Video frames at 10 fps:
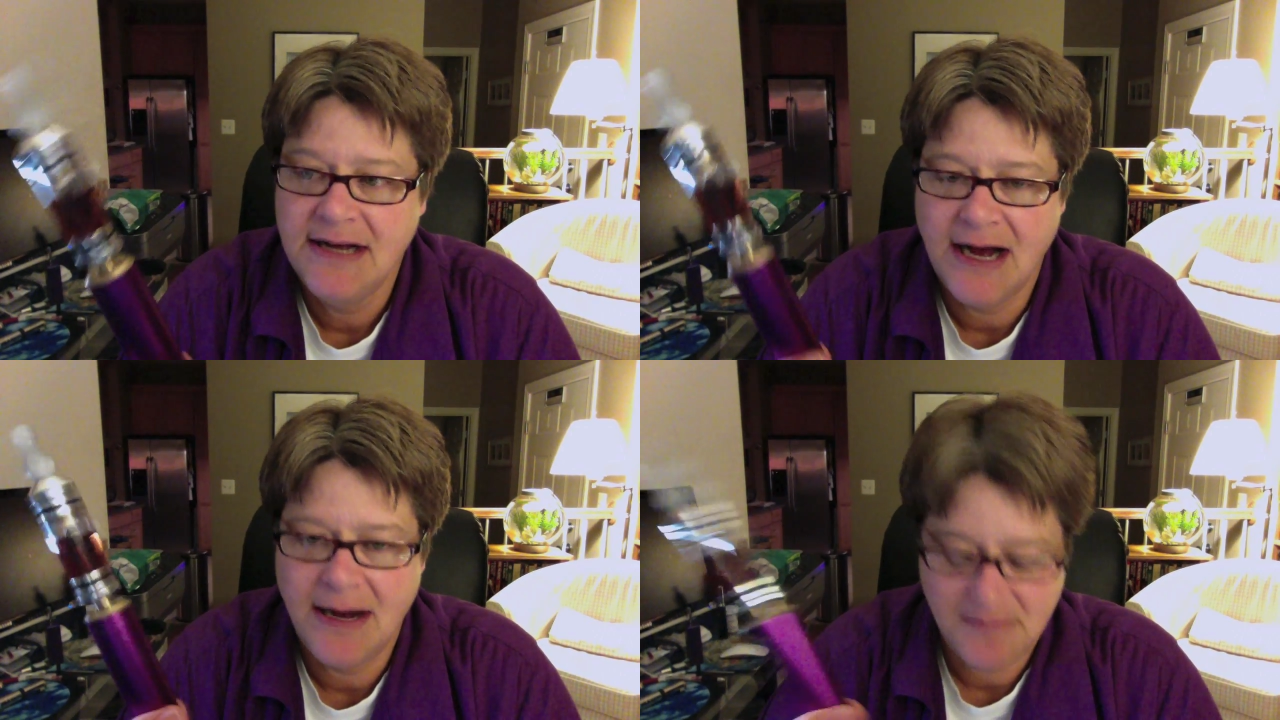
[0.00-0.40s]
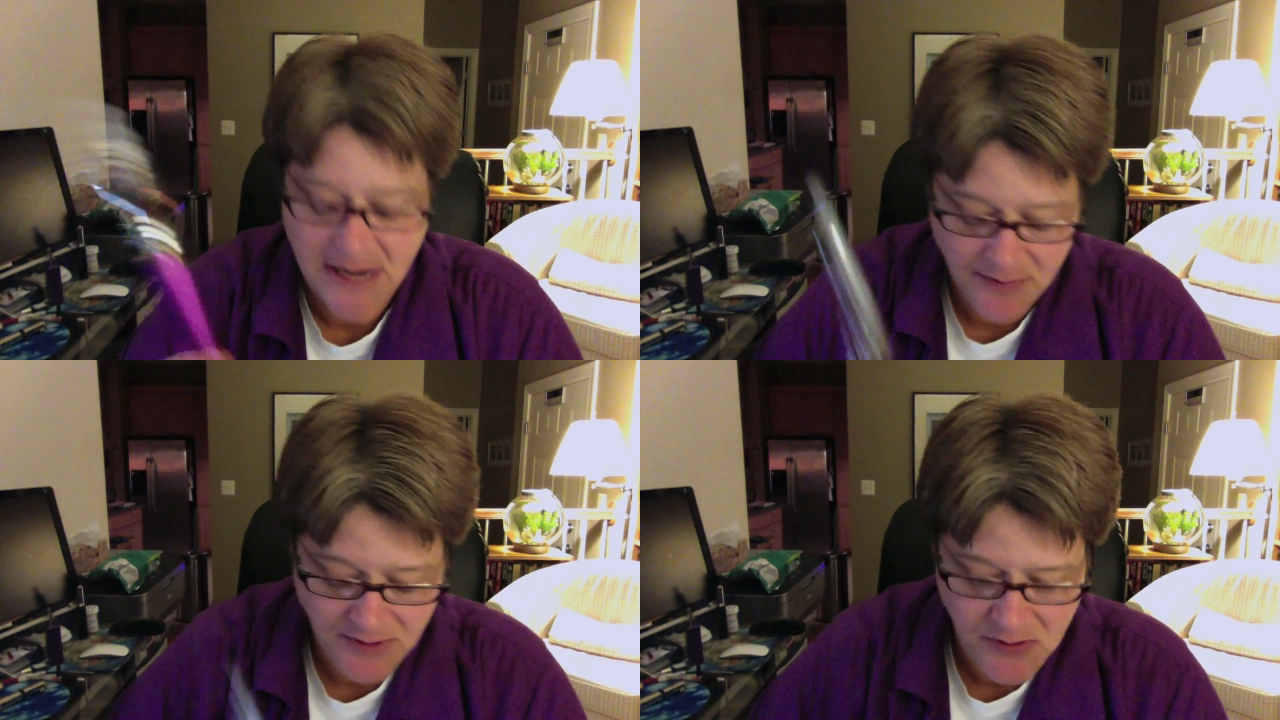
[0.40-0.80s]

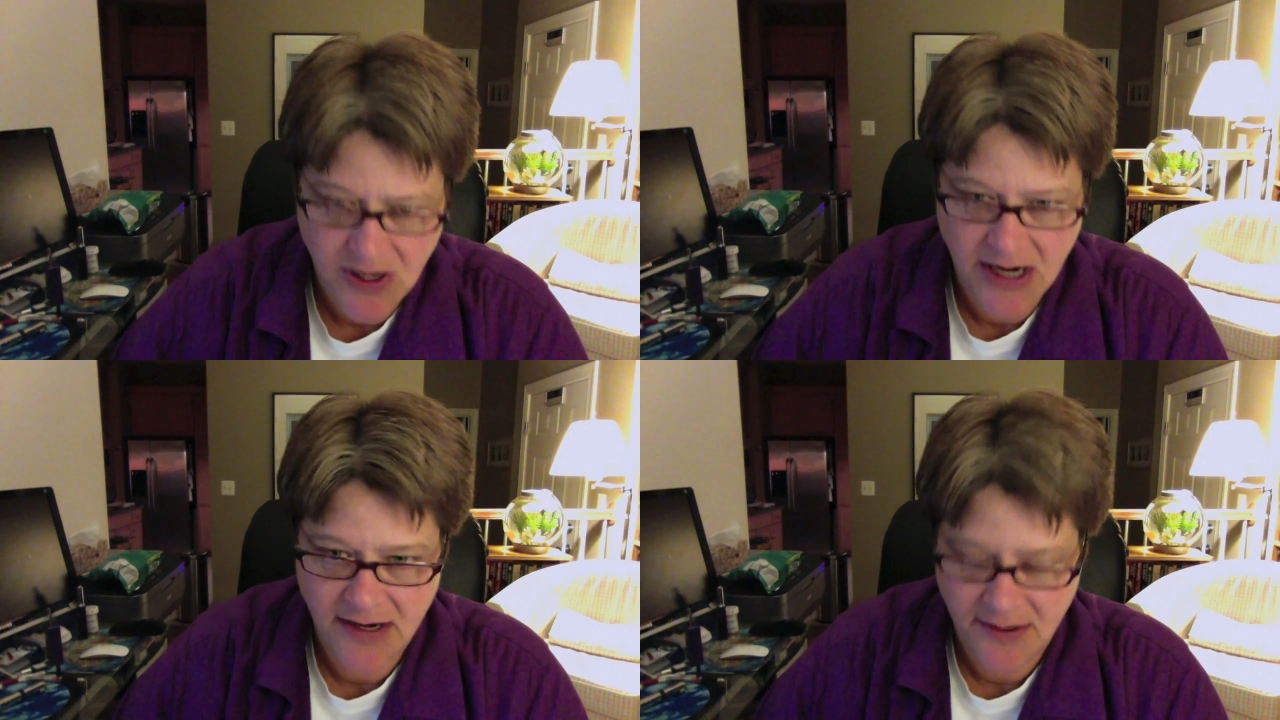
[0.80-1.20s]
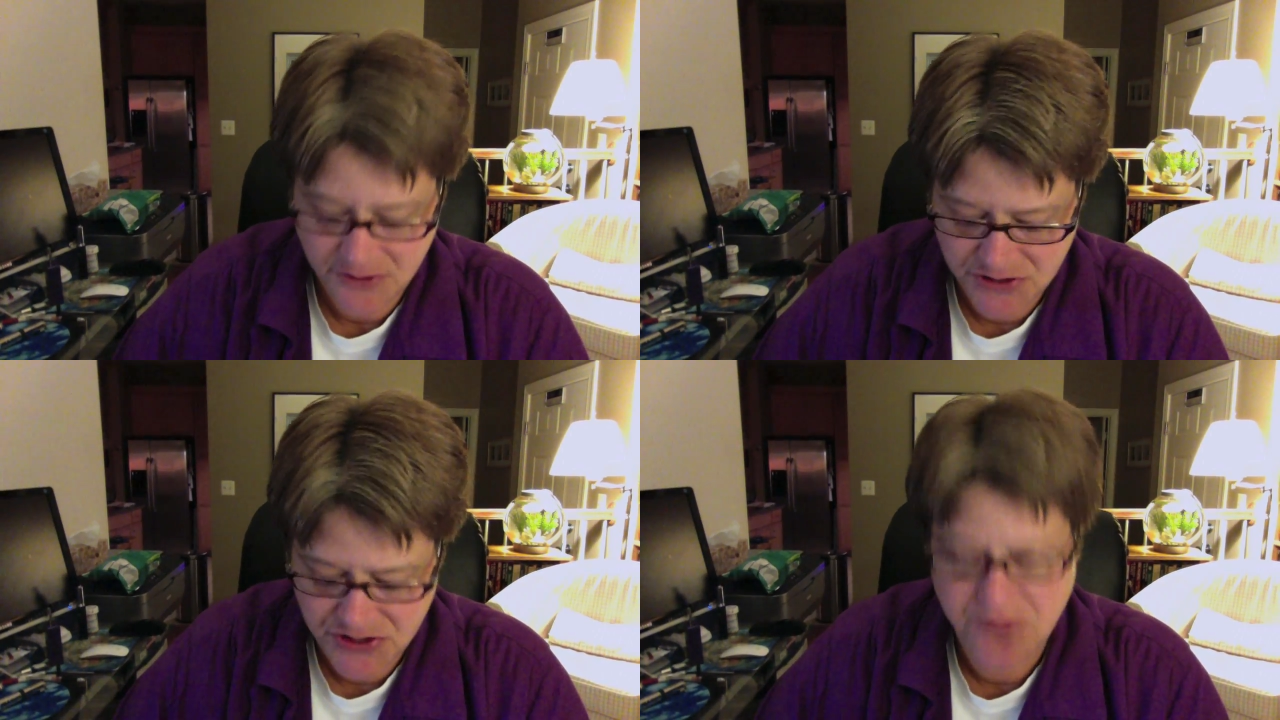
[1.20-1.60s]
I really wanted
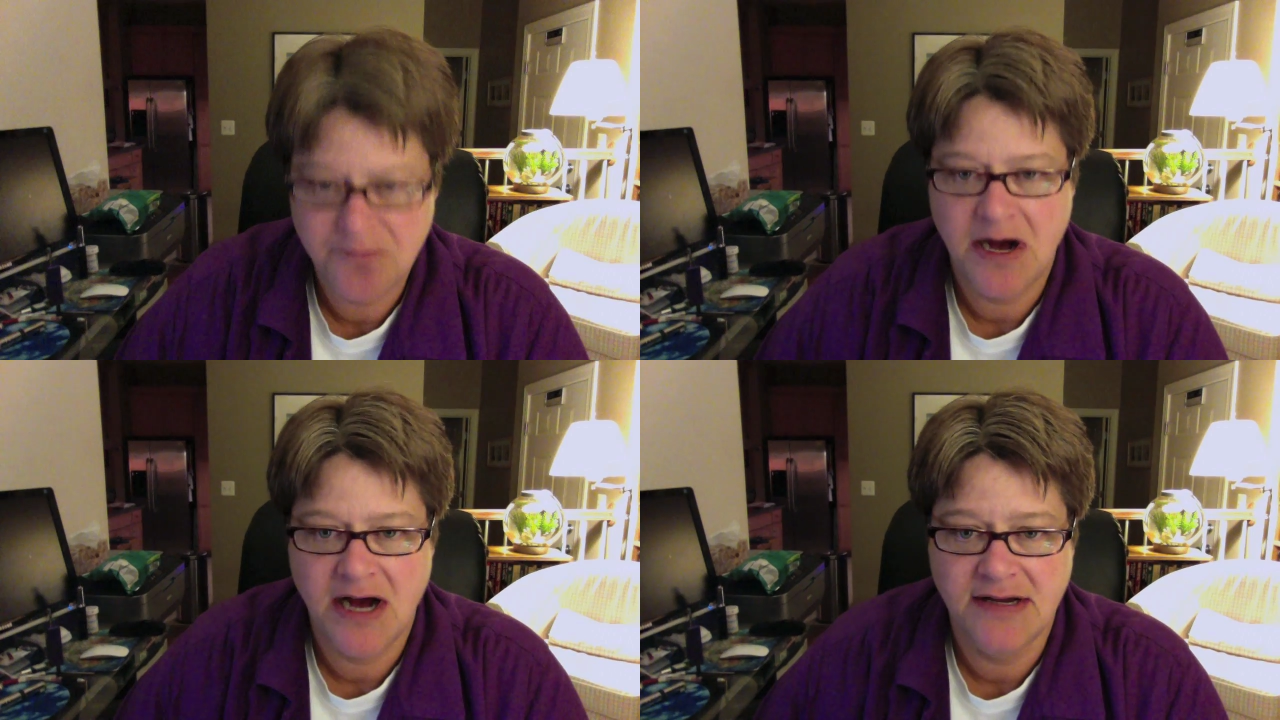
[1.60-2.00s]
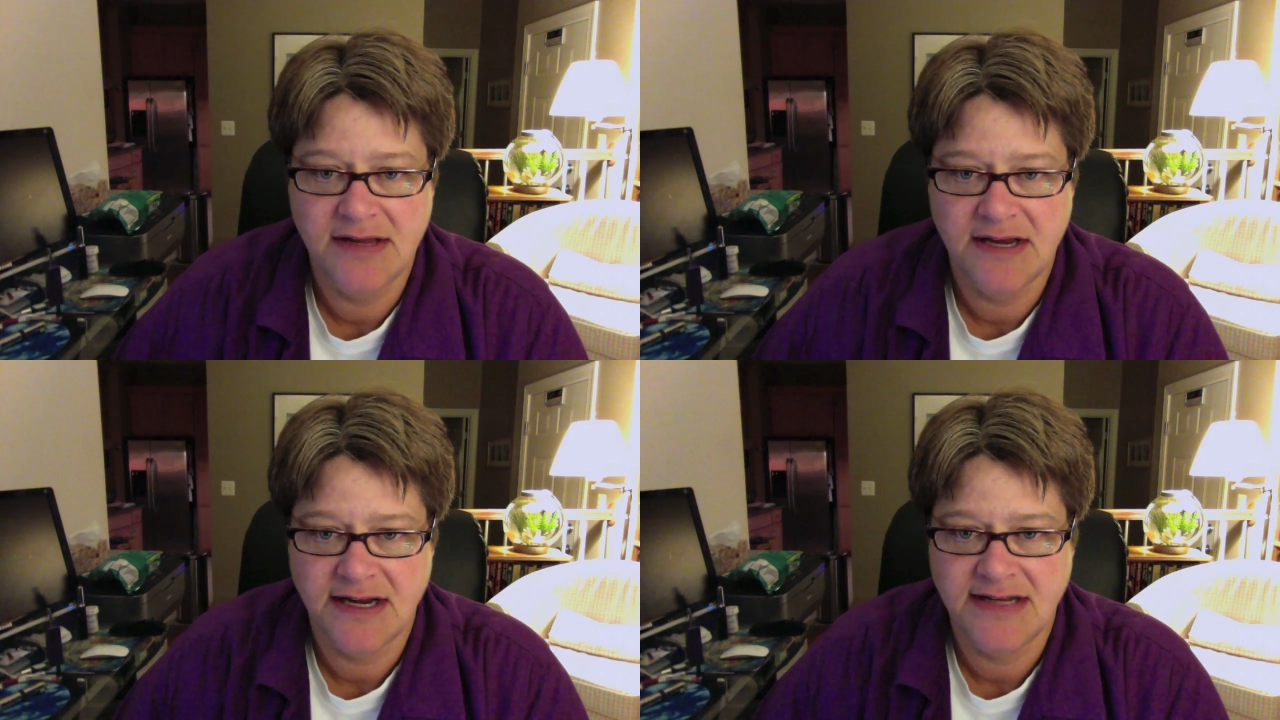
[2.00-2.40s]
another tube mod
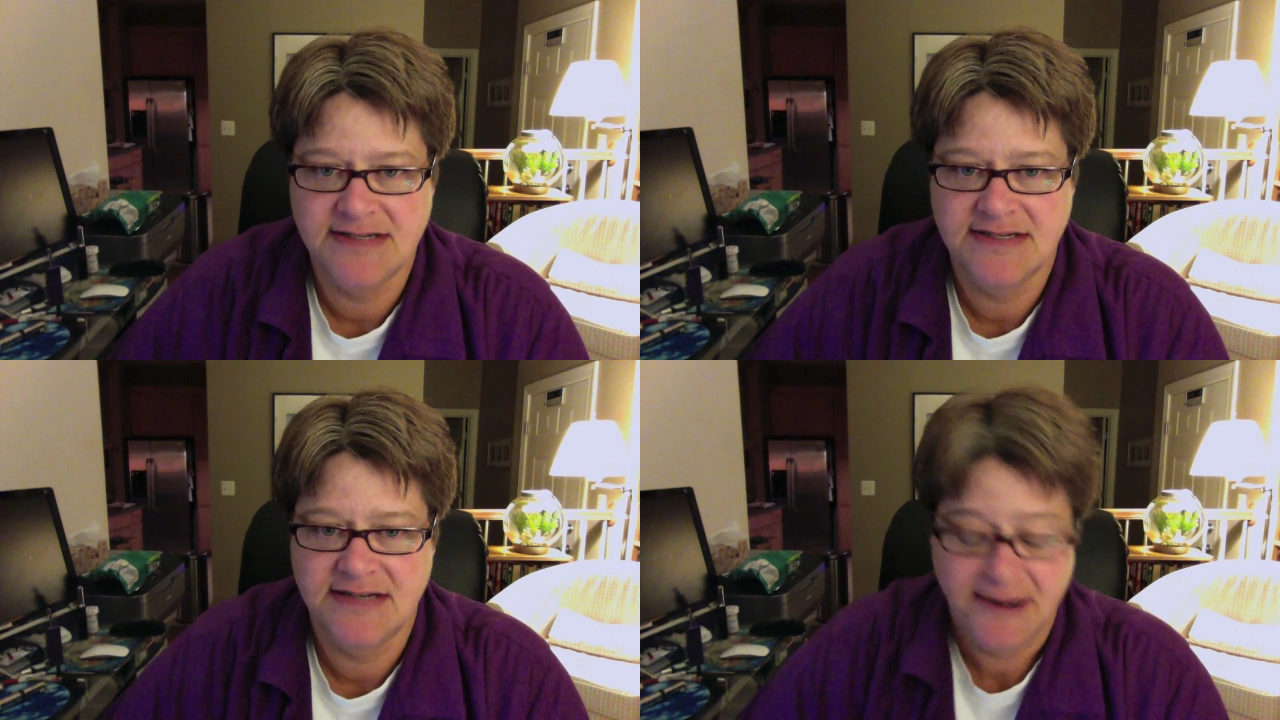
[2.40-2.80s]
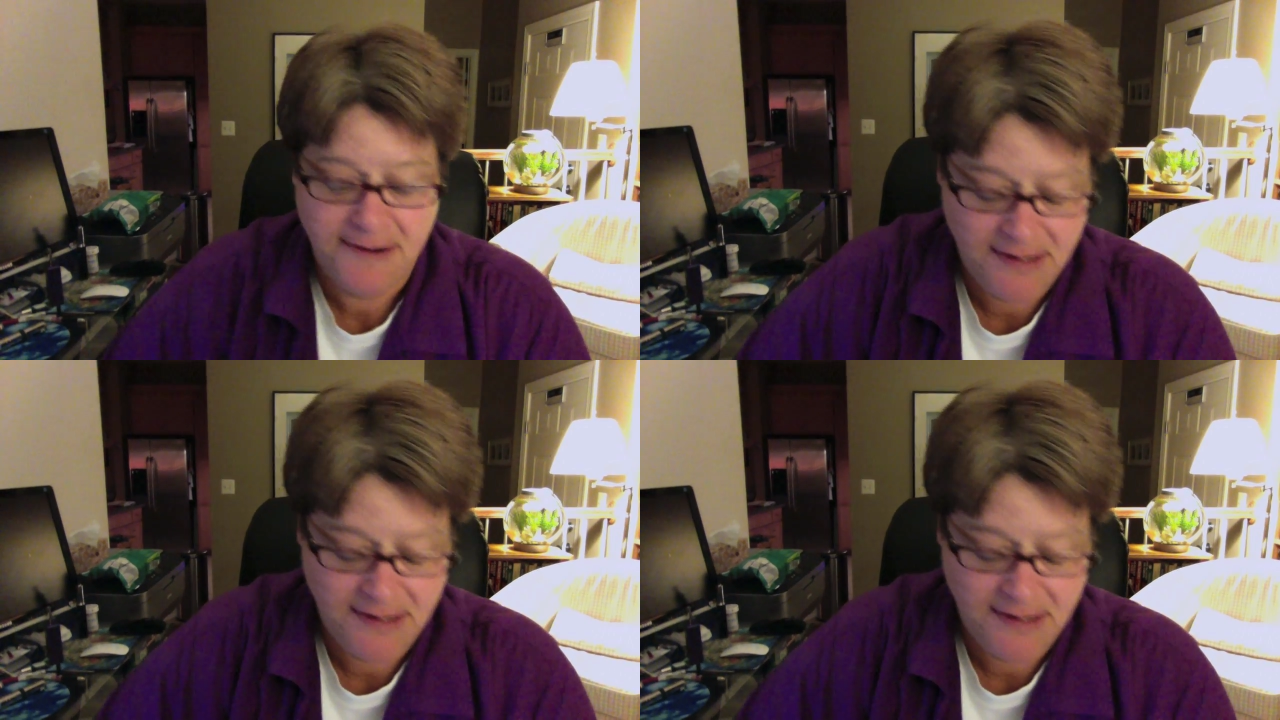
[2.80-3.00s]
that I could set